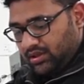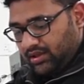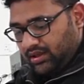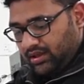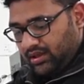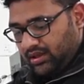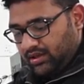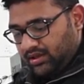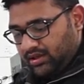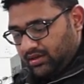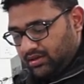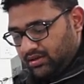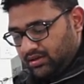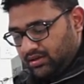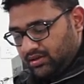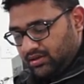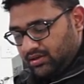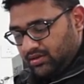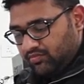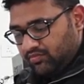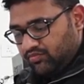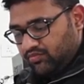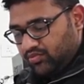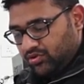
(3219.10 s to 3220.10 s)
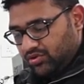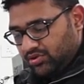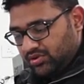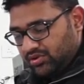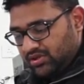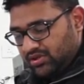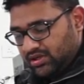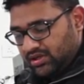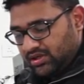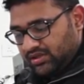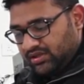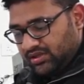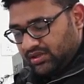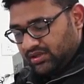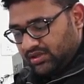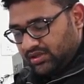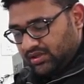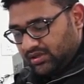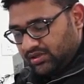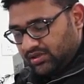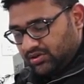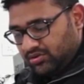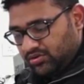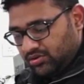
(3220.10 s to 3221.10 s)
and put the other
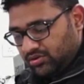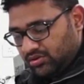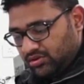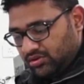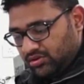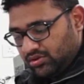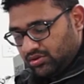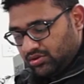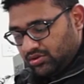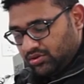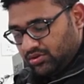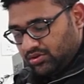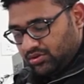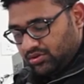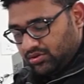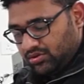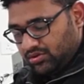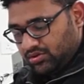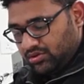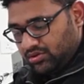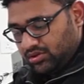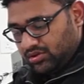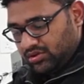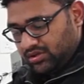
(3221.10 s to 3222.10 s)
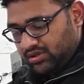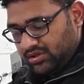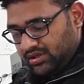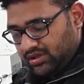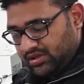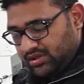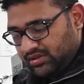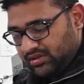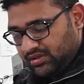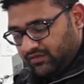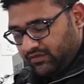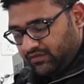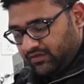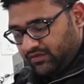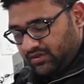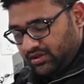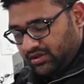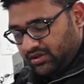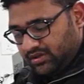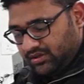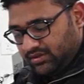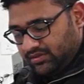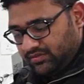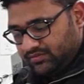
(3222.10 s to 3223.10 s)
electrode on the other
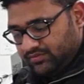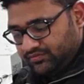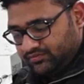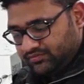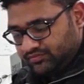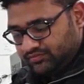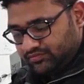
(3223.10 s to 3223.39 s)
finger